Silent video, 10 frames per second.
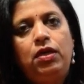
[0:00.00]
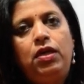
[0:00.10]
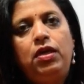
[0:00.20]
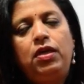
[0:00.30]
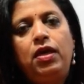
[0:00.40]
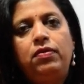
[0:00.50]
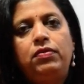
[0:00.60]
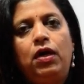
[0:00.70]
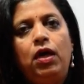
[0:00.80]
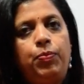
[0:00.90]
He gave
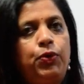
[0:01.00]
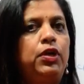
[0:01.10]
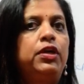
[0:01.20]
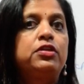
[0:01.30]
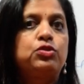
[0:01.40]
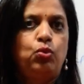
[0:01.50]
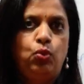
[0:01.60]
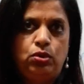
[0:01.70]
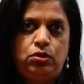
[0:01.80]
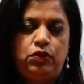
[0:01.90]
the Hippocrates
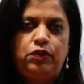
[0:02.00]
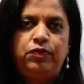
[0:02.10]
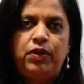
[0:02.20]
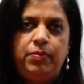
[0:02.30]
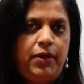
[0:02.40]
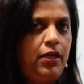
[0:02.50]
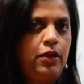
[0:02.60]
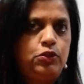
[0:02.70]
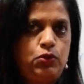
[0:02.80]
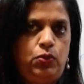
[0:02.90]
oath for medical
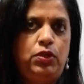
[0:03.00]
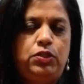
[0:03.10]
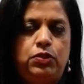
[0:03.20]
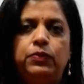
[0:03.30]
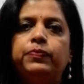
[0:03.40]
students.